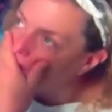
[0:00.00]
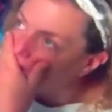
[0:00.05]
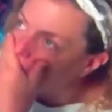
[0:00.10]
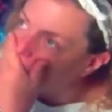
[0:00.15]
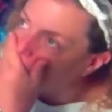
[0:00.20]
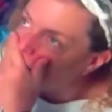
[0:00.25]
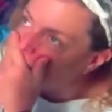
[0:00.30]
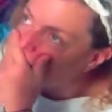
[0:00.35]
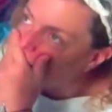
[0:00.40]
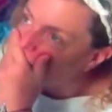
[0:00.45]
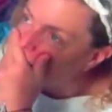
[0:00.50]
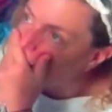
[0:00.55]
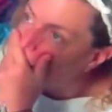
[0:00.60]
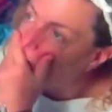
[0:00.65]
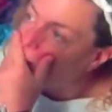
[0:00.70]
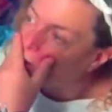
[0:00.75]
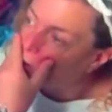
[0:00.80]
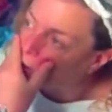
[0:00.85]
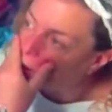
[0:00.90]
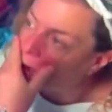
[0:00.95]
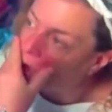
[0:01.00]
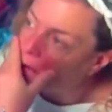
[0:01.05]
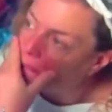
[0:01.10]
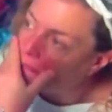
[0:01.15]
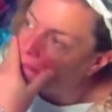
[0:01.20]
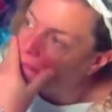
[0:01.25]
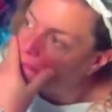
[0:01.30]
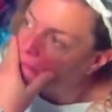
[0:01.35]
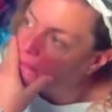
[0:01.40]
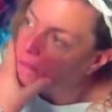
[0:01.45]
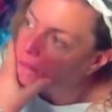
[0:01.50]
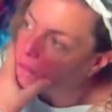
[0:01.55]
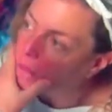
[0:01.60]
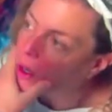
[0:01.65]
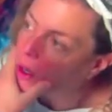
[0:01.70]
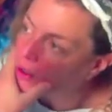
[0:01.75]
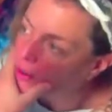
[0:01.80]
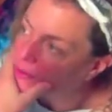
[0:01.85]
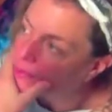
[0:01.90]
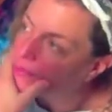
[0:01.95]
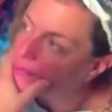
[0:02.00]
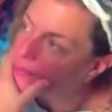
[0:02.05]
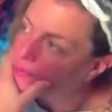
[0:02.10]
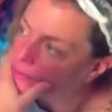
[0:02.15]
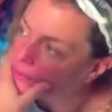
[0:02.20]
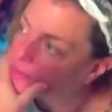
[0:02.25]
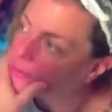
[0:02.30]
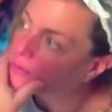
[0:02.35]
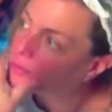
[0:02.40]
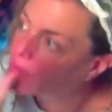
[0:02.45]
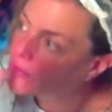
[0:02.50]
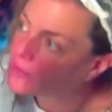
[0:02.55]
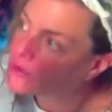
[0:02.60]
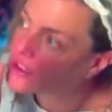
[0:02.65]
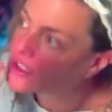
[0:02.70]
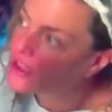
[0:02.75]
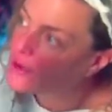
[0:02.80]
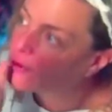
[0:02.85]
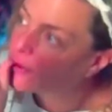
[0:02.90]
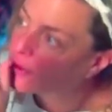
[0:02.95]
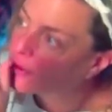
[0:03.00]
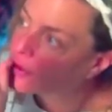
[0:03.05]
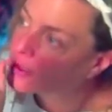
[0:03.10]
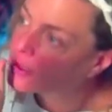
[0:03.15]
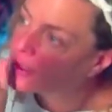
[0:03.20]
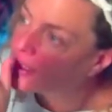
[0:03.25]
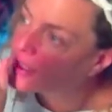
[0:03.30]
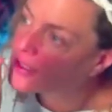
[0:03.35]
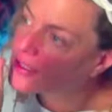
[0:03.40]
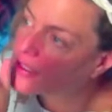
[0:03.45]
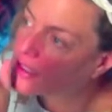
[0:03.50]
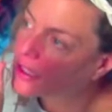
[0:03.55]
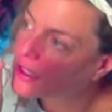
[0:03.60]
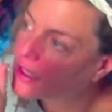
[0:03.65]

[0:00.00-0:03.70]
mommy treating me badly right, as right. in looking at myself than,